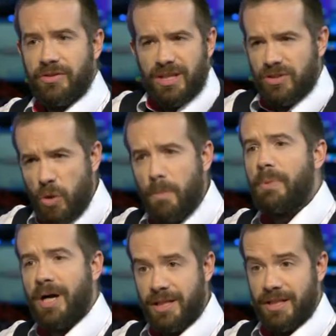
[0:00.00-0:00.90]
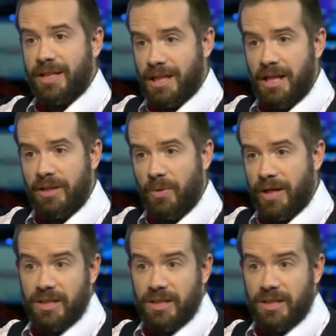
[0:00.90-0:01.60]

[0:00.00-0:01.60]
that is not binding in any way.